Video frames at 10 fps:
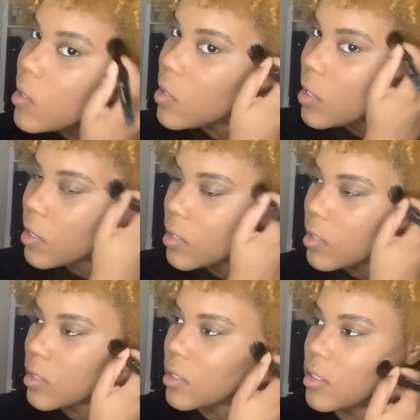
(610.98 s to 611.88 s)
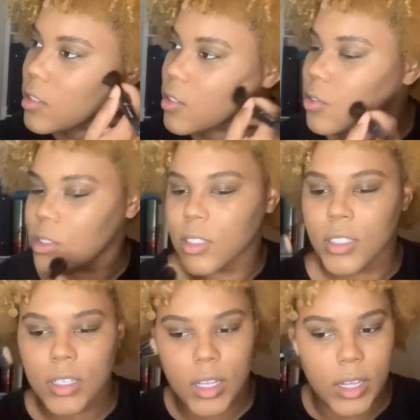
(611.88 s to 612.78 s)
Now this isn't
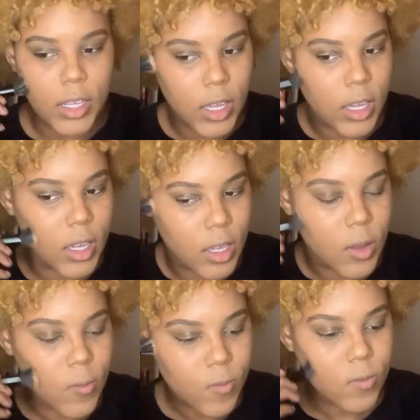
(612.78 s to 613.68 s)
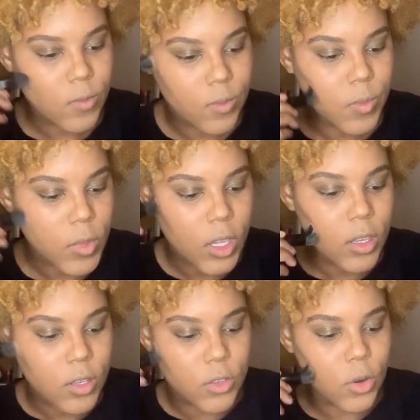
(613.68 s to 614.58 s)
usually like a
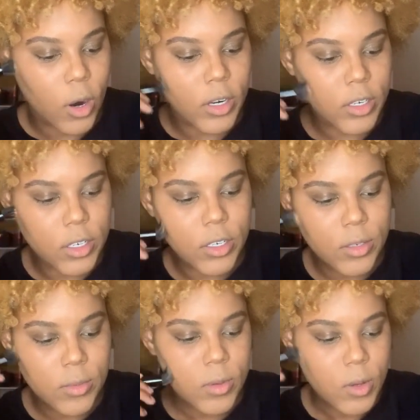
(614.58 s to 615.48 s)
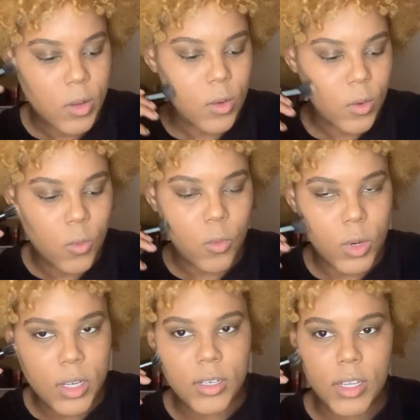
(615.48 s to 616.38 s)
darker
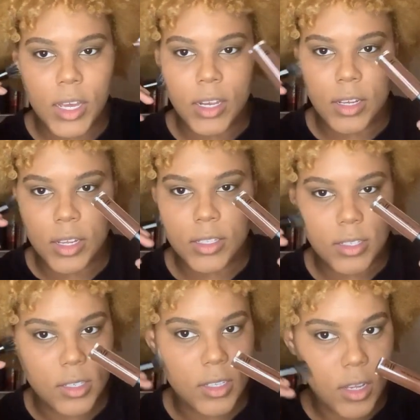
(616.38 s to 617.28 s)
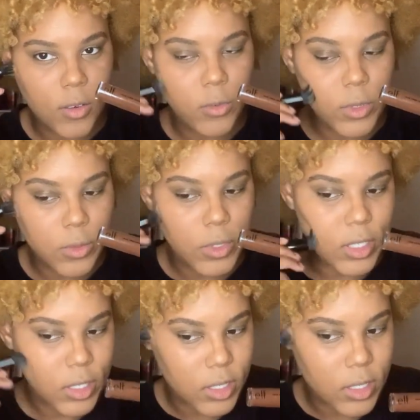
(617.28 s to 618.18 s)
one, kind of like this e.l.f. one,
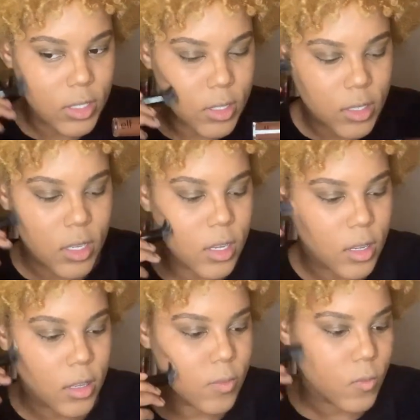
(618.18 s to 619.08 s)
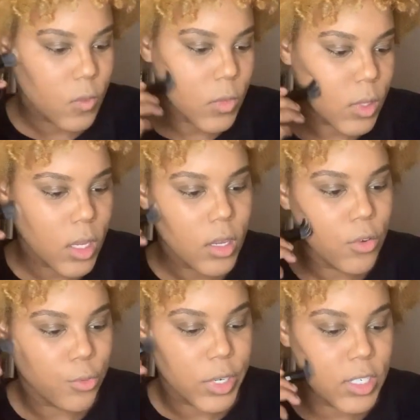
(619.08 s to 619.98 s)
which is
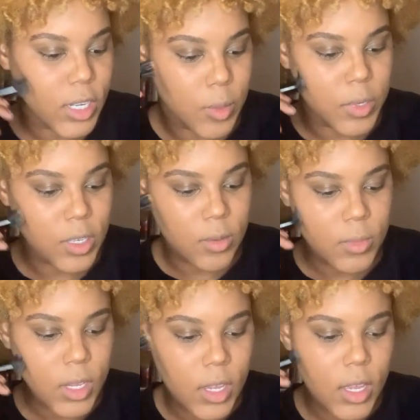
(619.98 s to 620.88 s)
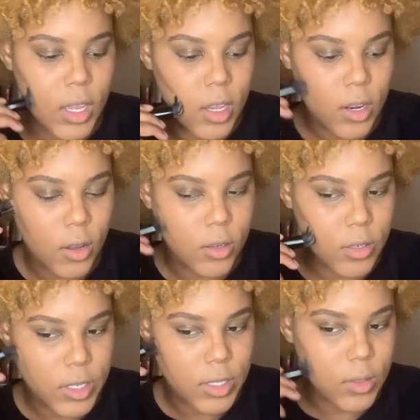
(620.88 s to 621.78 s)
Rich Ebony, and the only
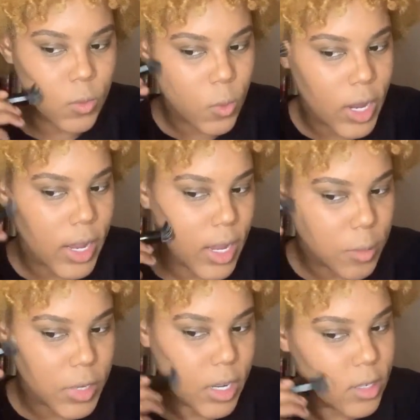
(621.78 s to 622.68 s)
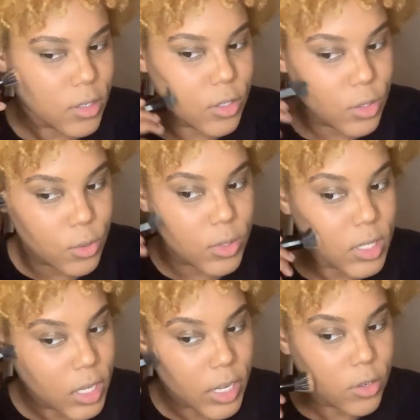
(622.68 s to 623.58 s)
reason why I'm not
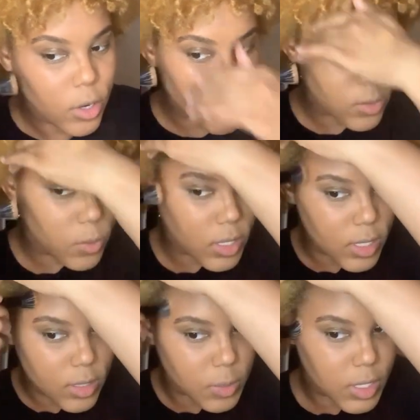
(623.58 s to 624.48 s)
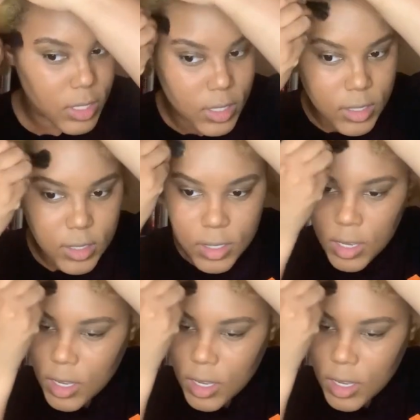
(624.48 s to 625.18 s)
using a darker one is because